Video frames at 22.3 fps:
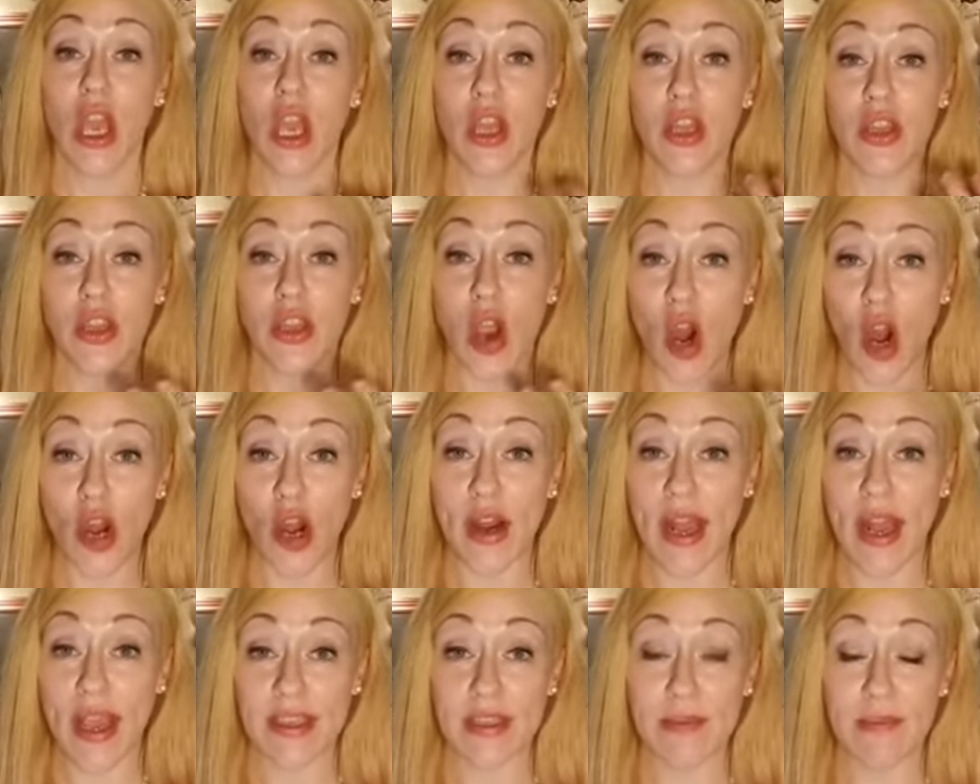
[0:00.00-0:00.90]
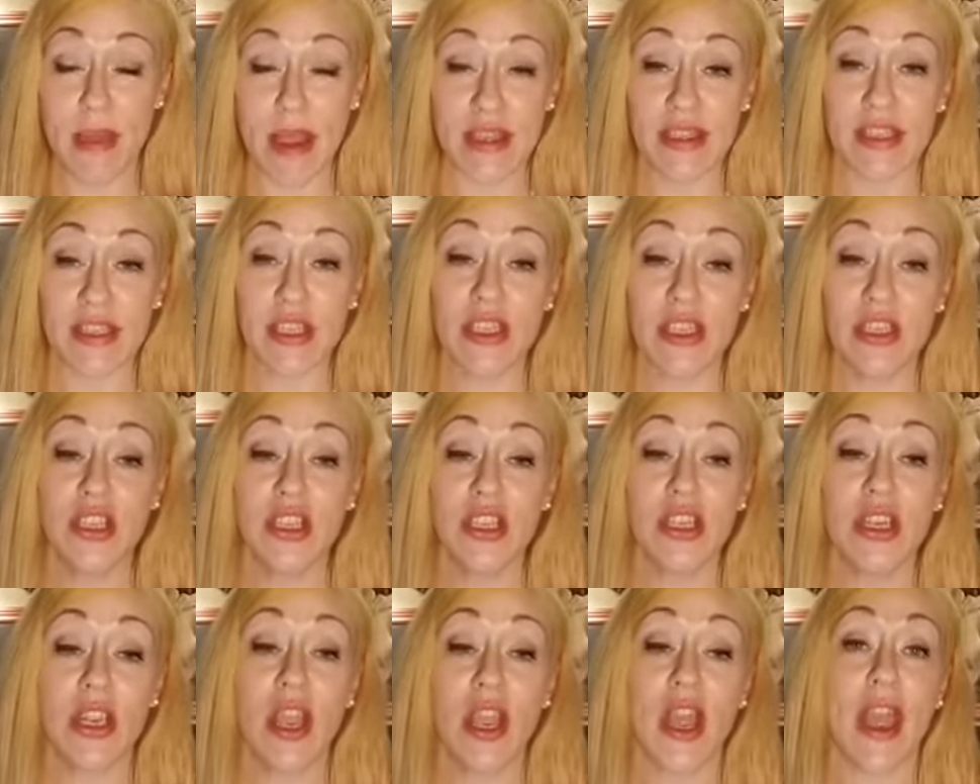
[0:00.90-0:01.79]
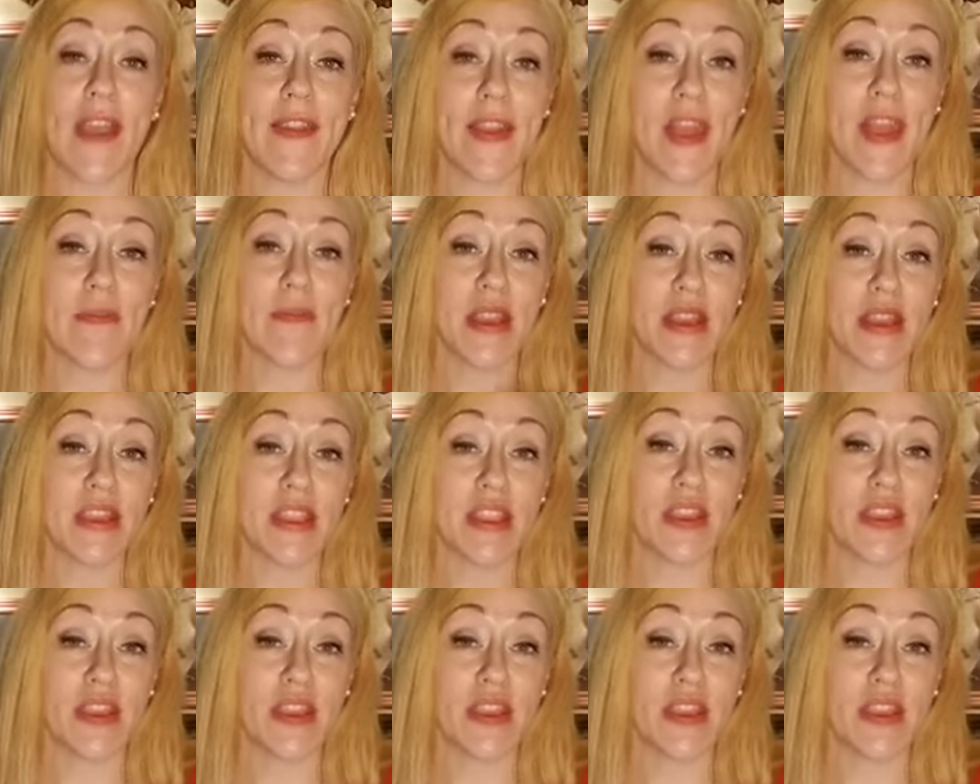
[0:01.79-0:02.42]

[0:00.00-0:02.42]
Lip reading: art has a message, and that message